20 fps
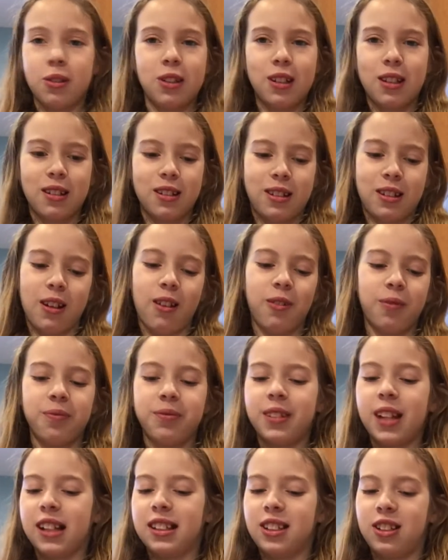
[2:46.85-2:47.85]
So
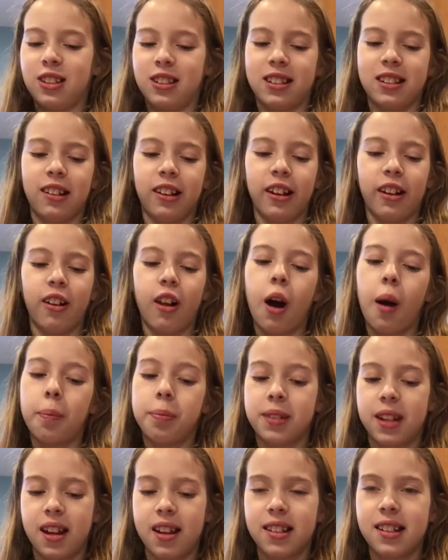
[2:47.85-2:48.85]
that's just a little
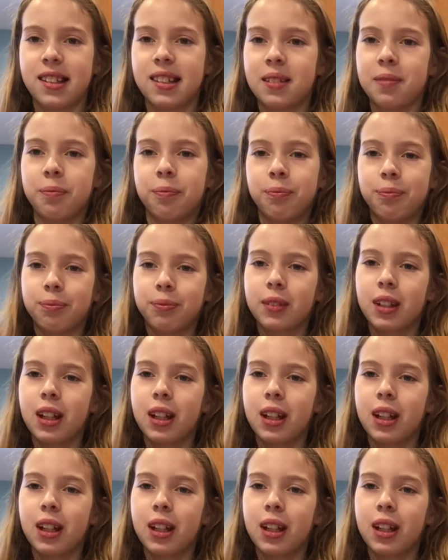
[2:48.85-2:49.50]
update.